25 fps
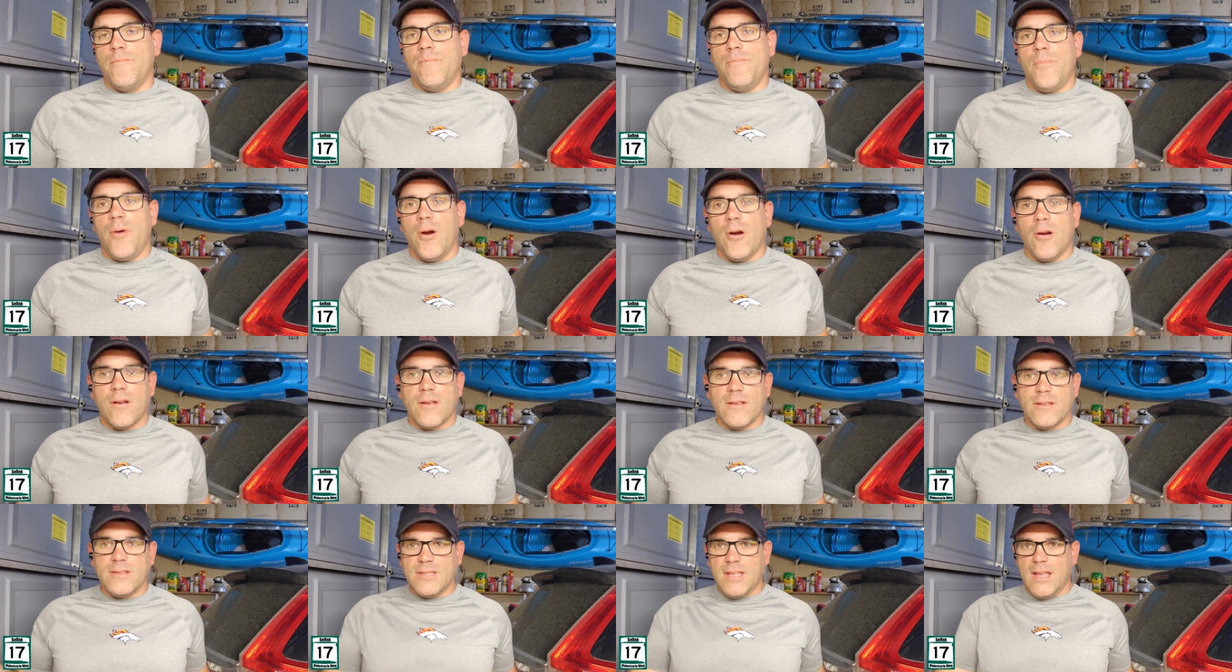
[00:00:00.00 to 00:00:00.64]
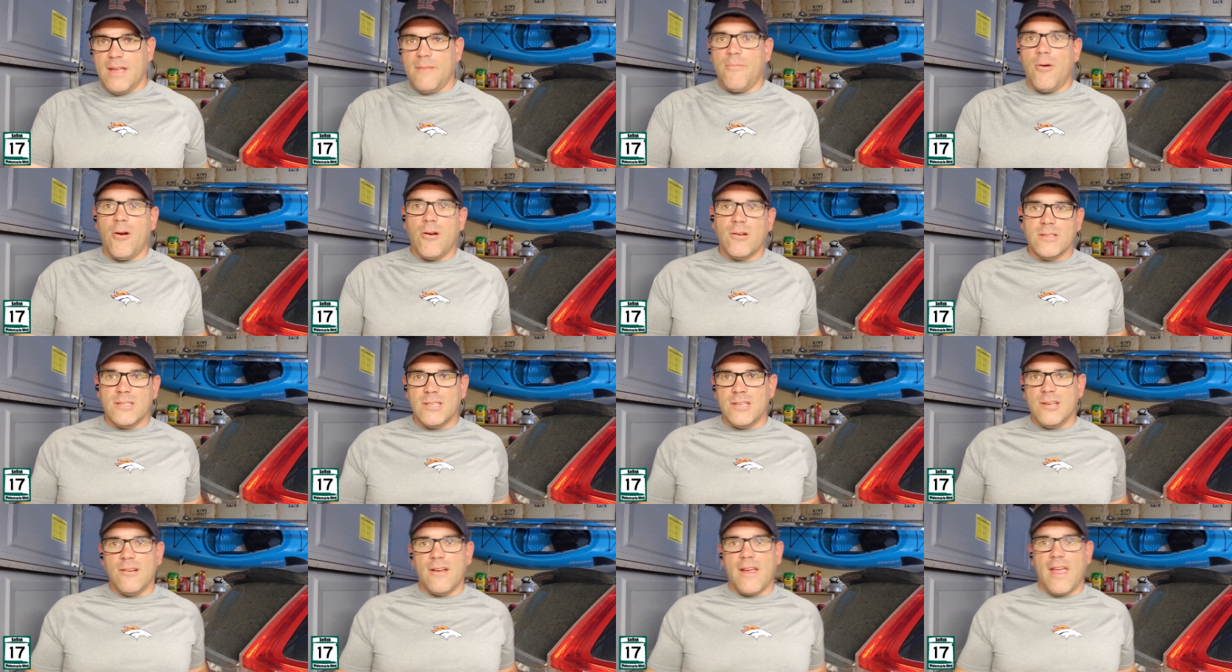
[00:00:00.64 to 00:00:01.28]
park, stay
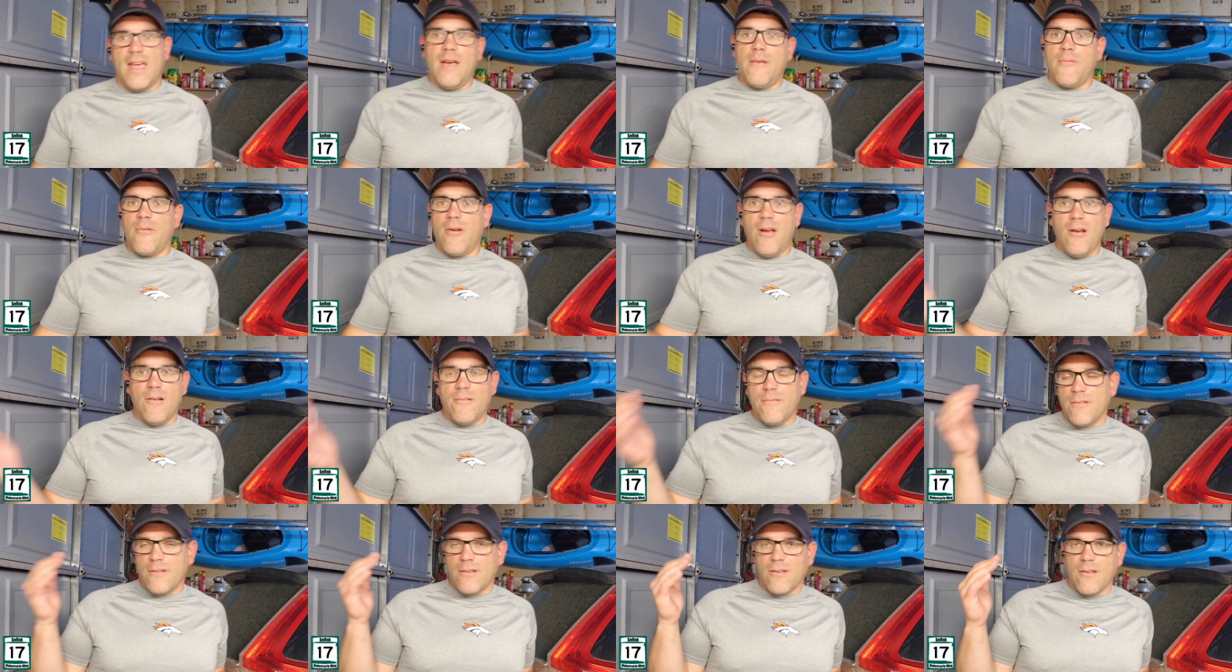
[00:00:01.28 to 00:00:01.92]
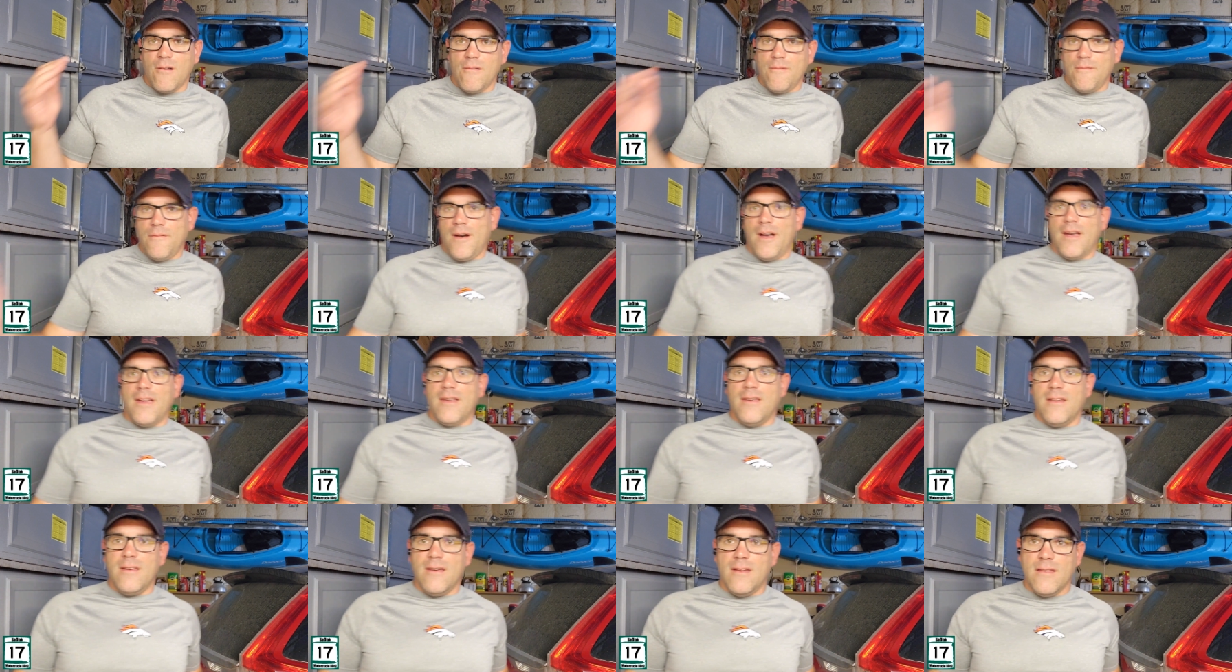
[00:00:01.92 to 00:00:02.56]
parked at your campground. Go
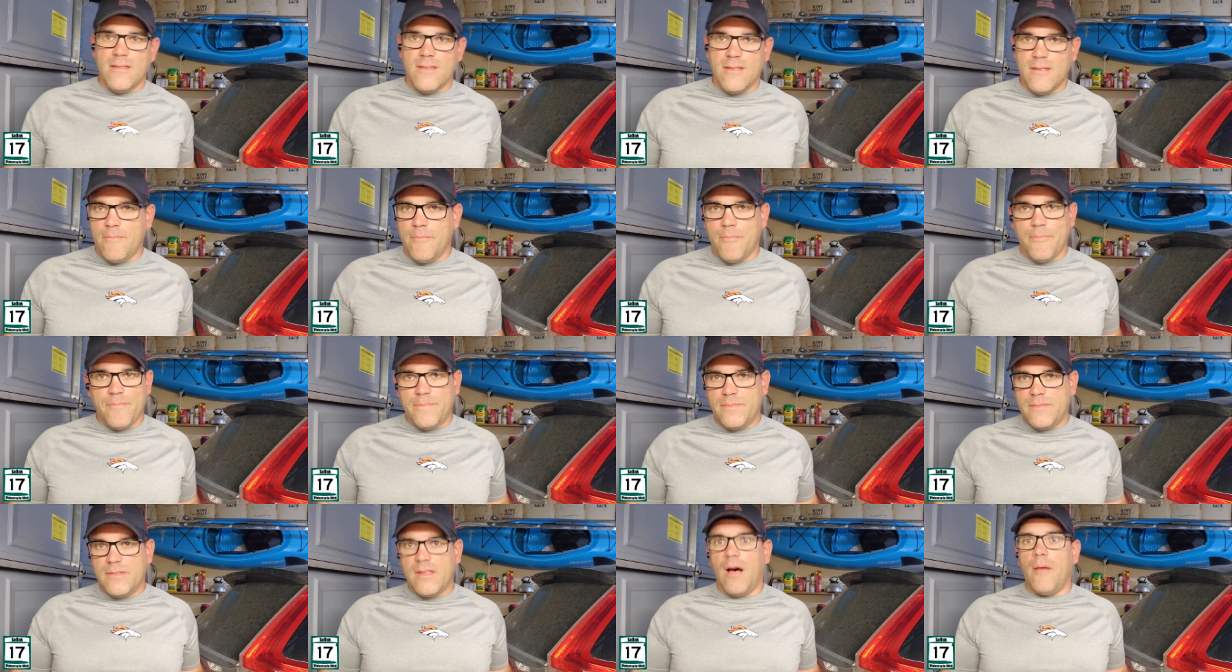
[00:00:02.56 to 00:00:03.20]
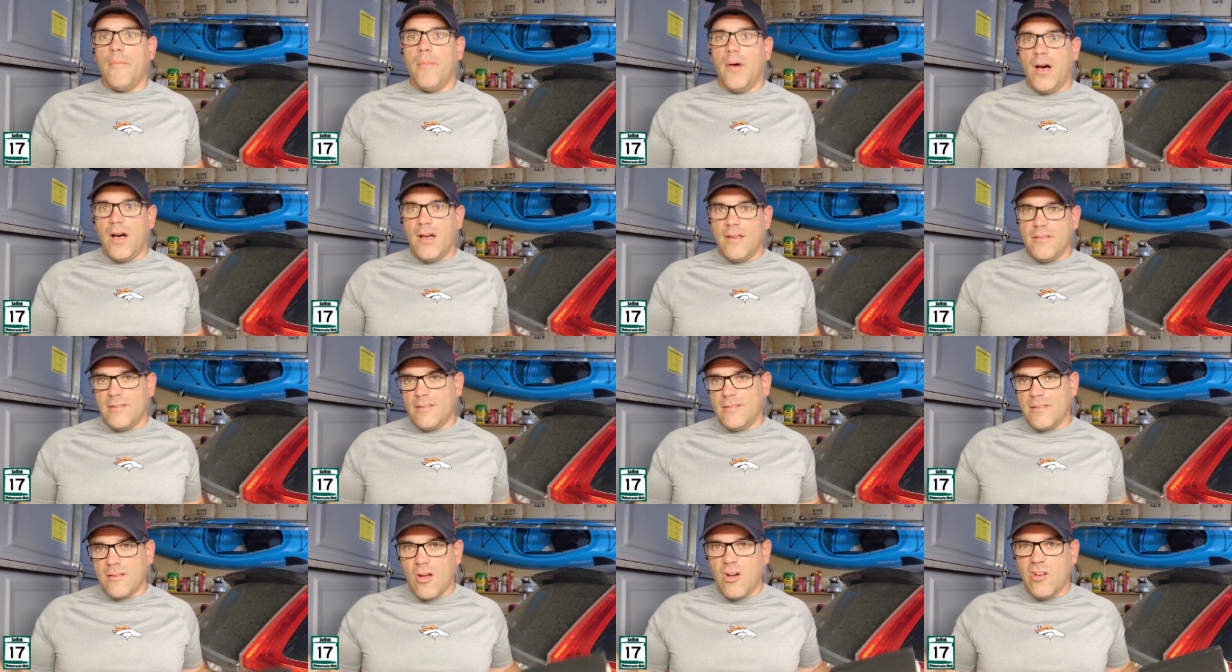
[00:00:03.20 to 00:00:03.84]
find the the
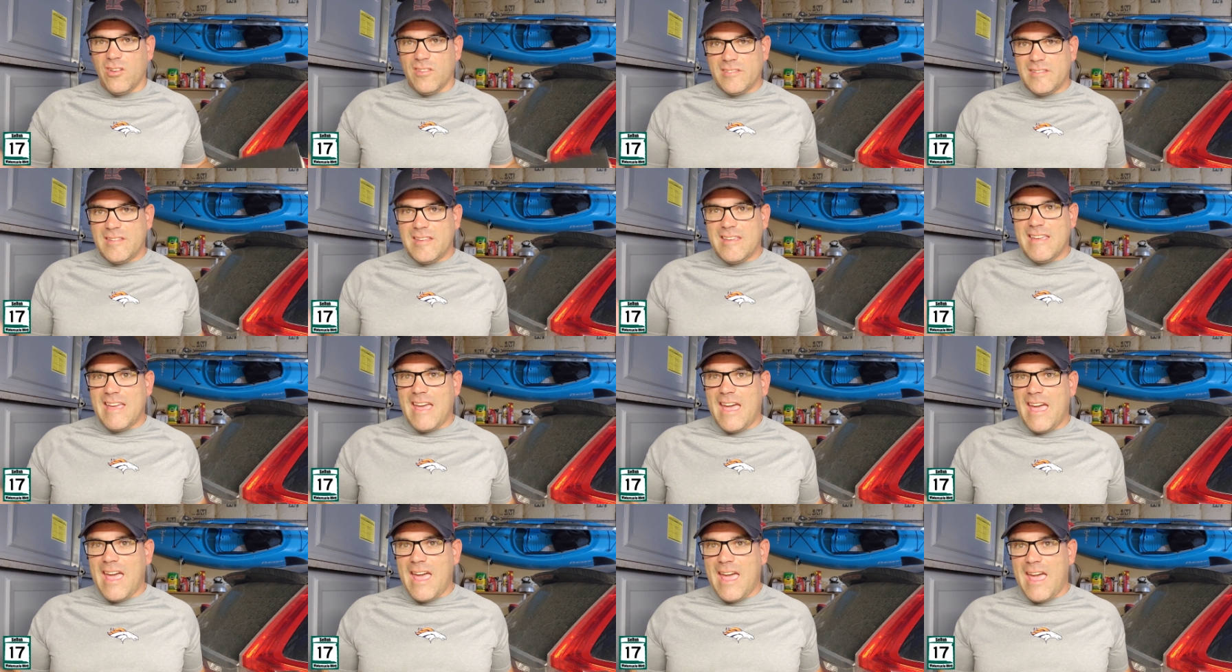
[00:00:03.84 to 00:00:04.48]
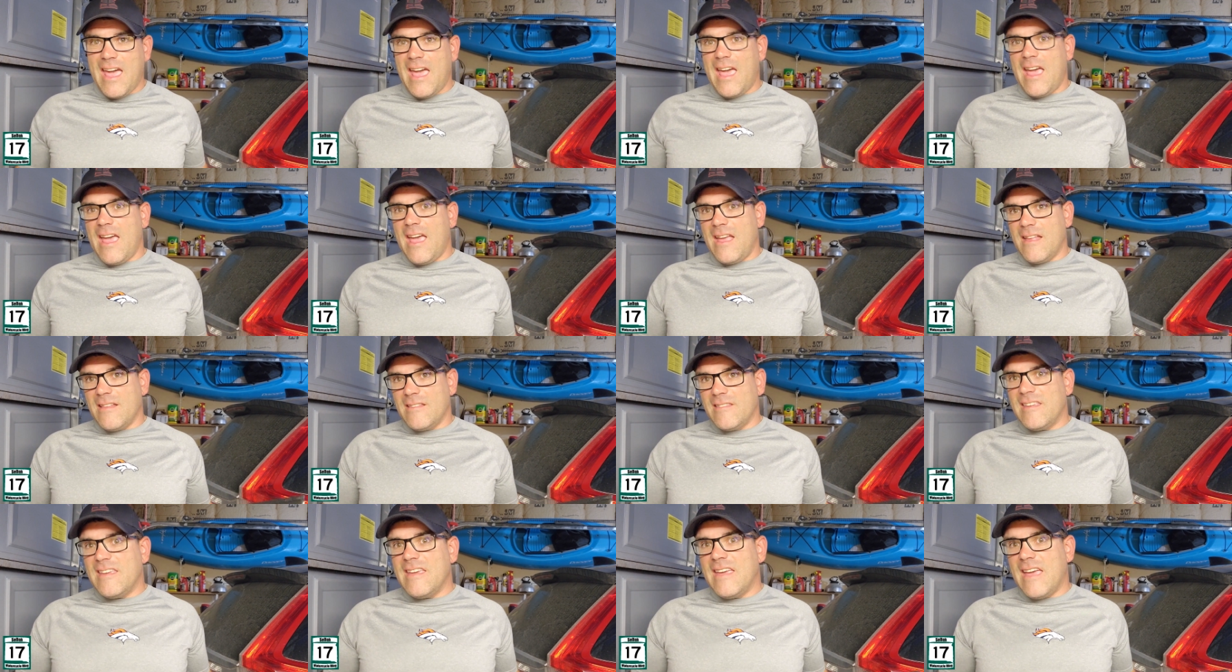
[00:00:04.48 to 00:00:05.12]
bus. It's called D A A
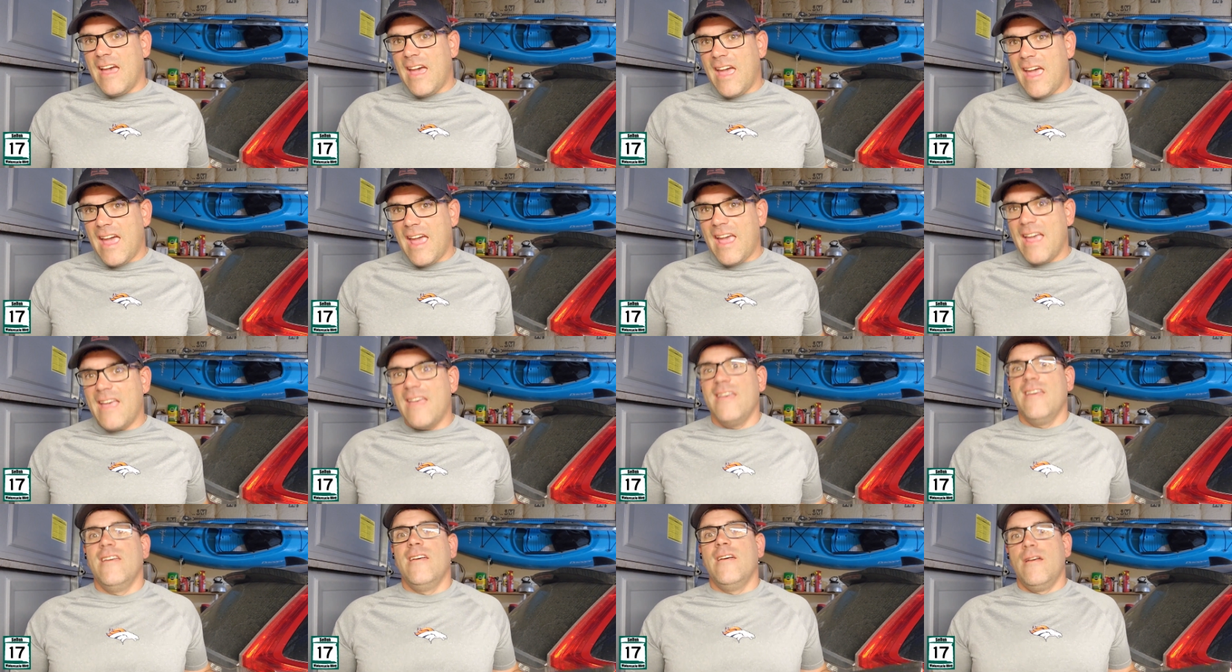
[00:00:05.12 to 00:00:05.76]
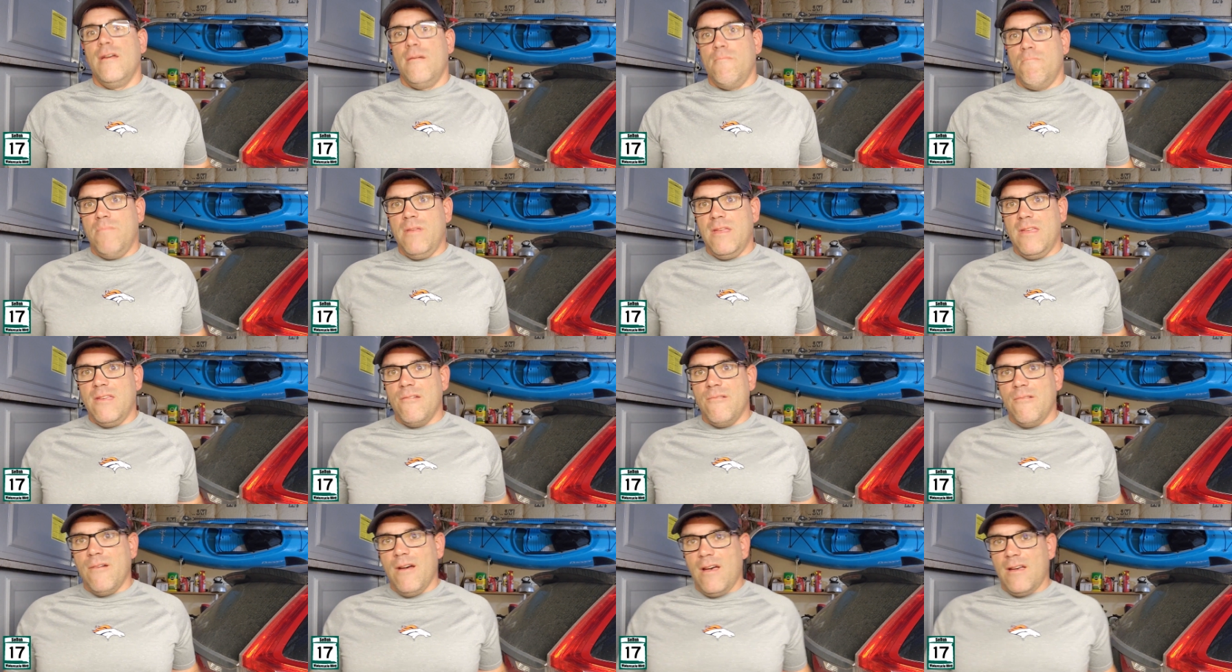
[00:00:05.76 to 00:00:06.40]
D A B
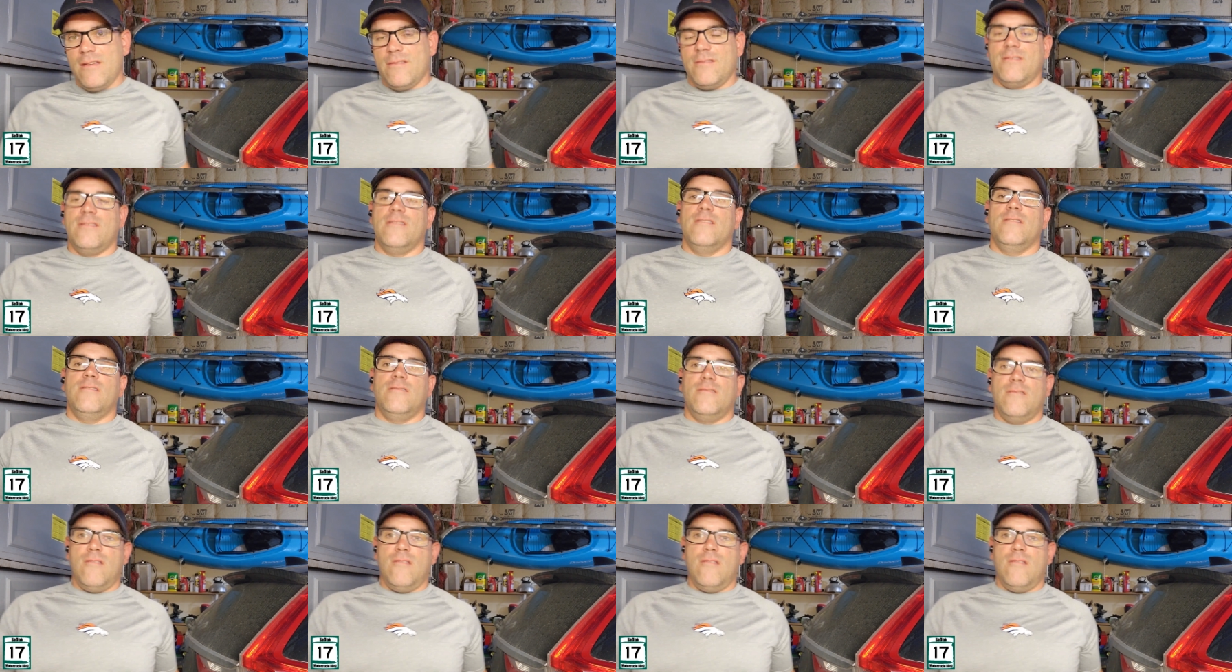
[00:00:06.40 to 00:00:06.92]
U S.